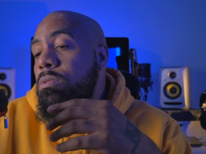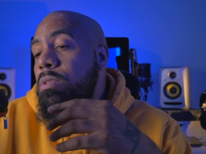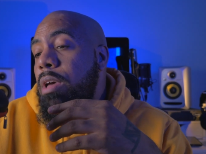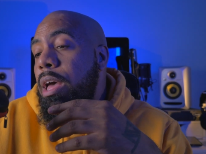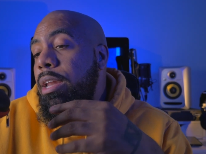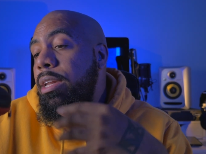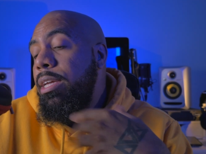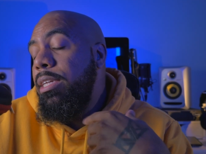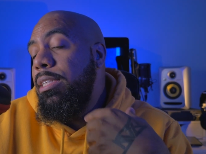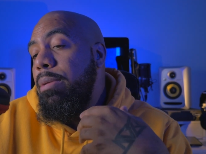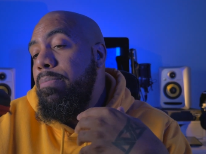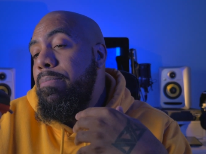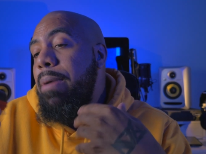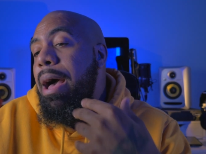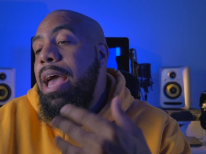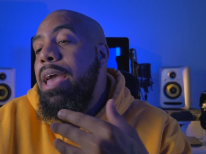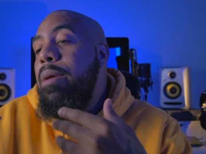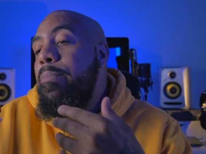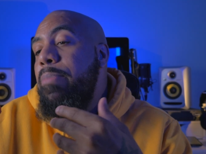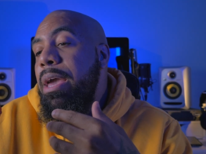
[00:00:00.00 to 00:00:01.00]
at least in
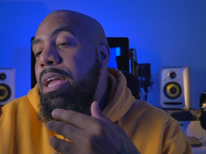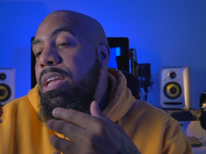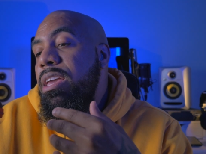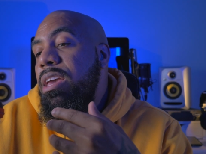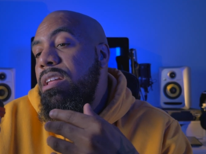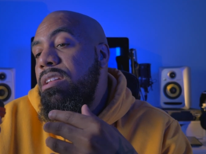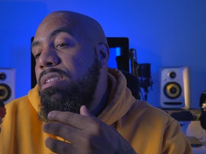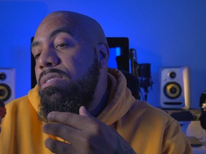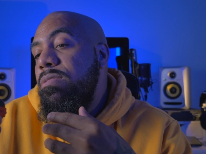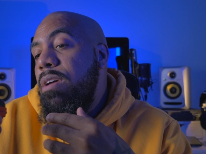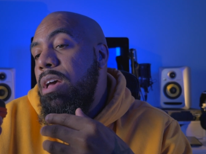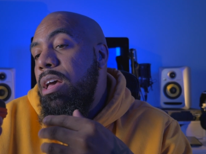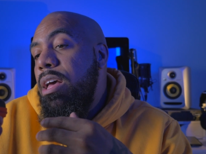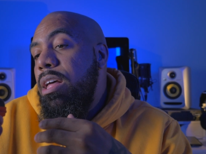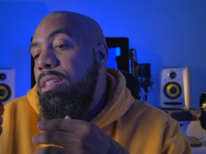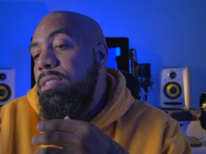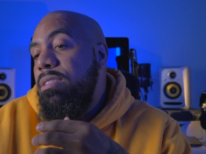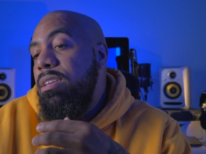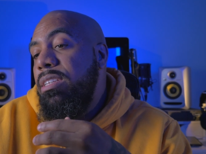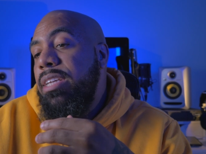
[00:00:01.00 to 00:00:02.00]
my opinion,
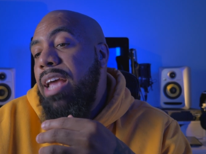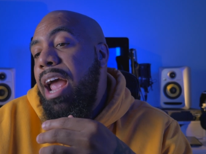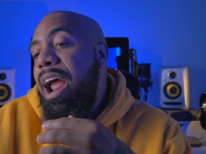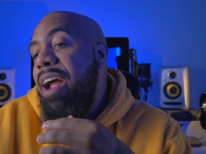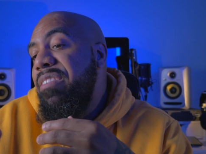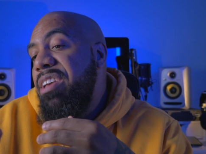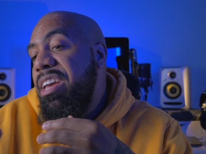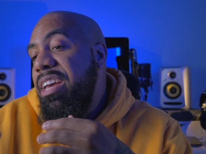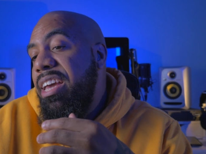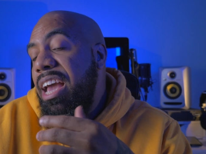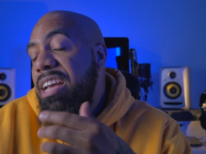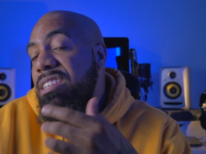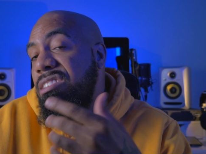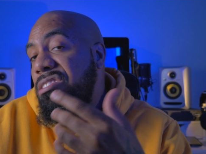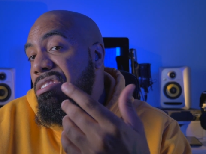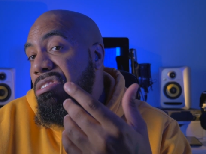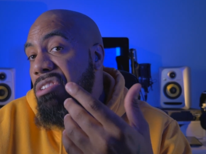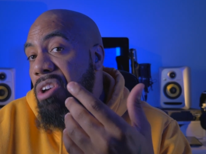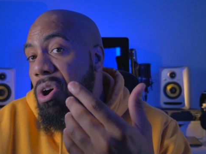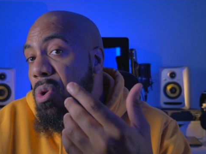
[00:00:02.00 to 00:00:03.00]
this carrying case
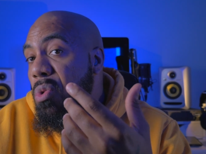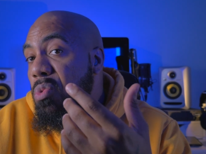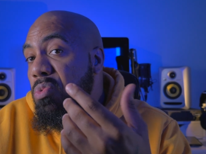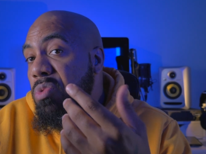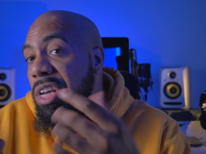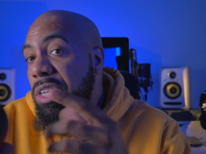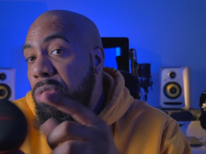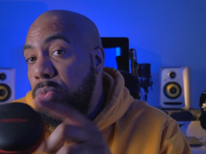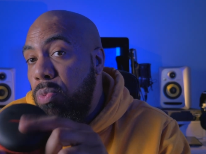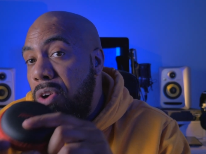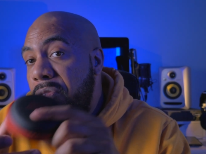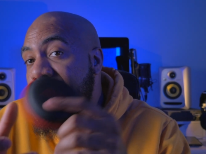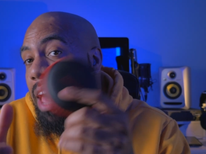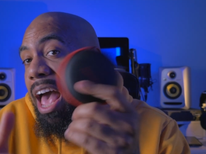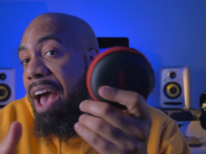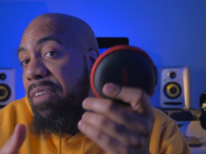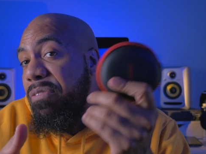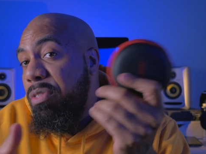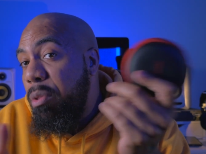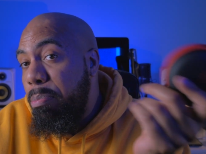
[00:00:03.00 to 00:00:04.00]
alone is worth
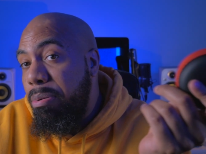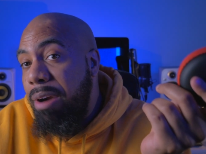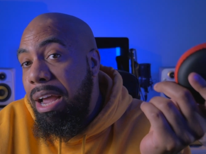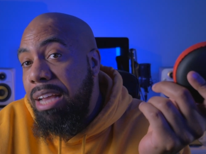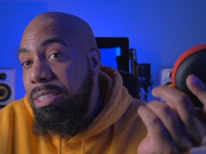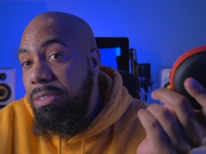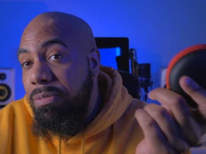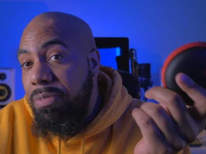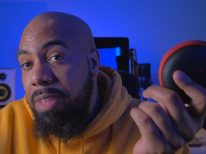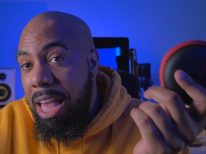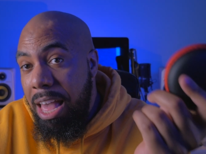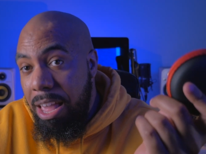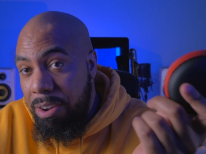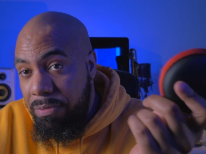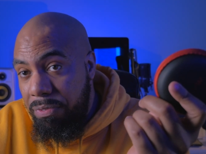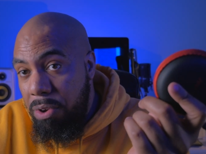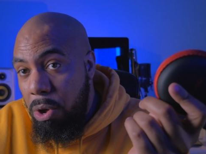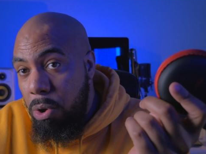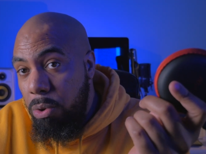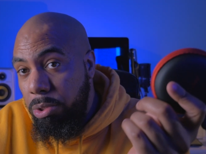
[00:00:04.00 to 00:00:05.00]
half the price of the
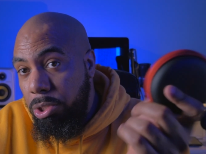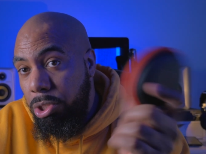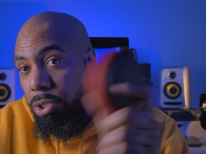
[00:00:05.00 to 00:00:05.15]
headphones.